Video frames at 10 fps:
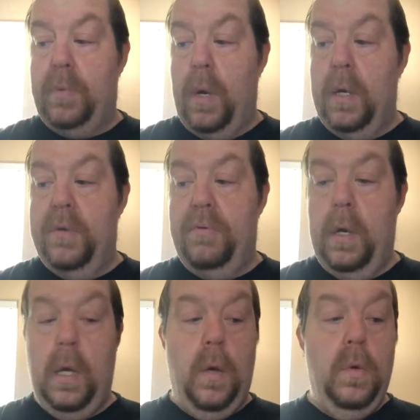what it is right
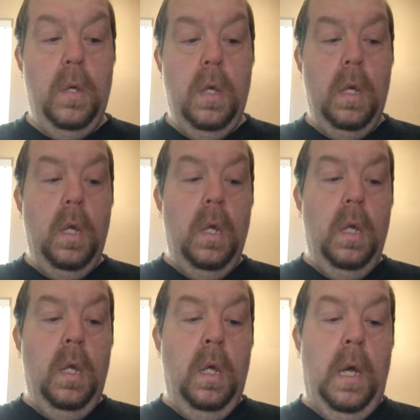now.
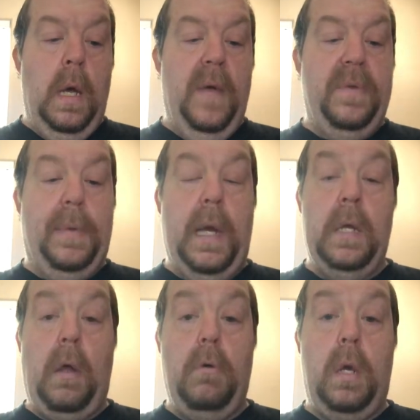If you're playing
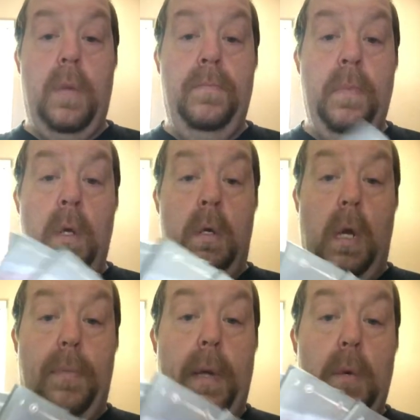Dark and you're
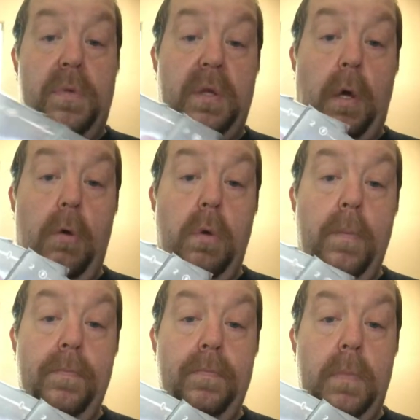not playing with this card,
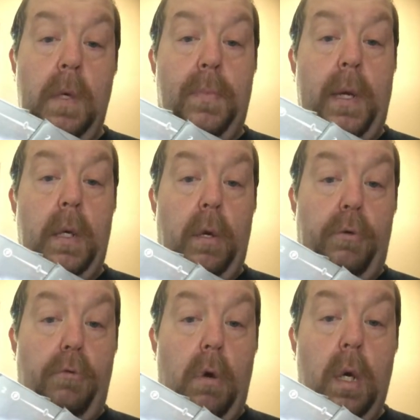you're playing Dark
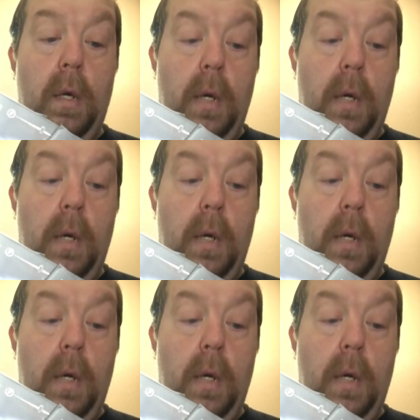wrong.